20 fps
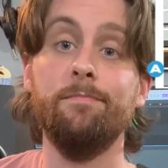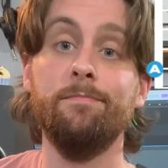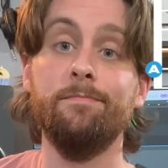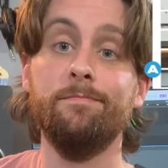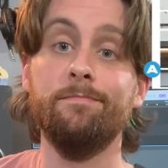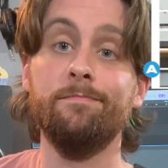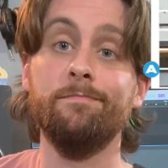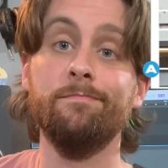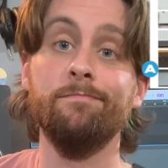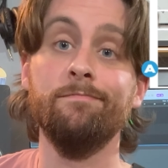
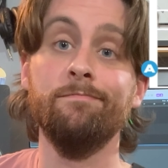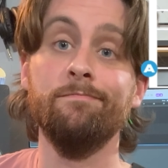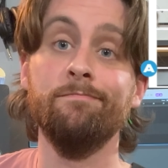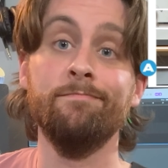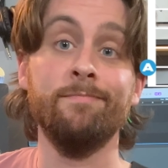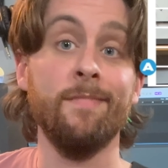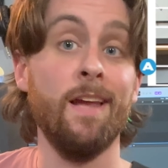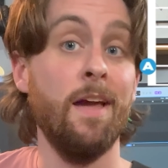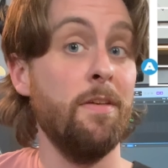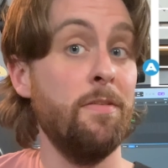
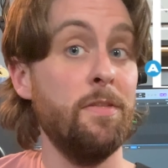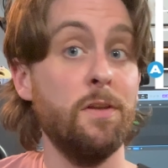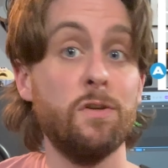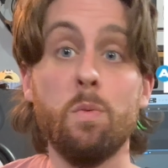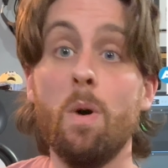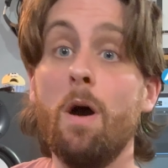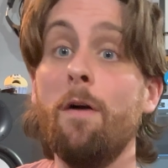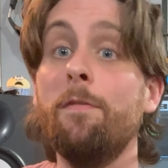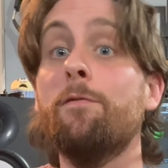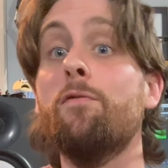and then the
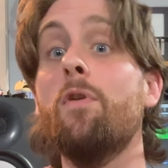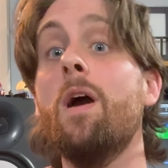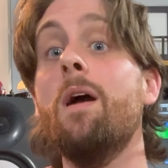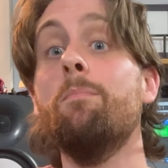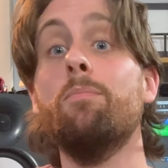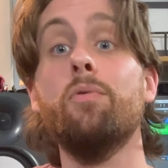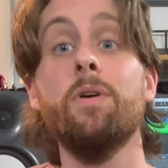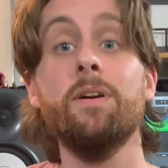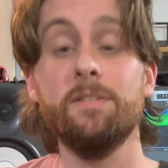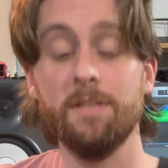12th
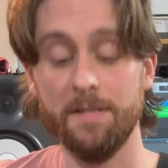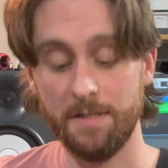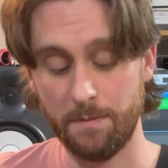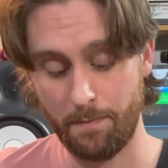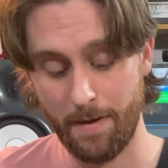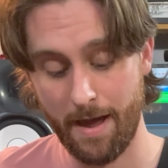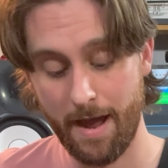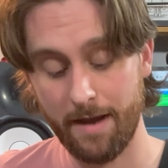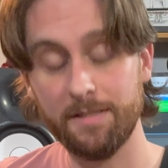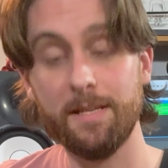fret brings us
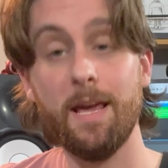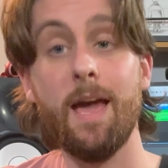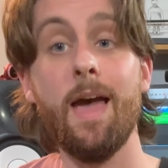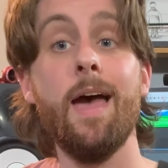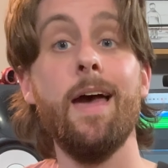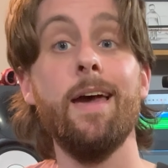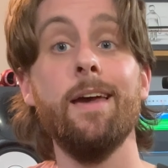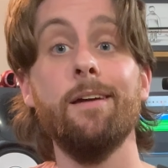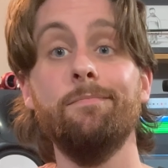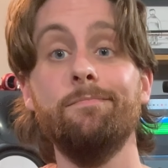back to
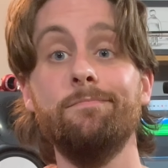A.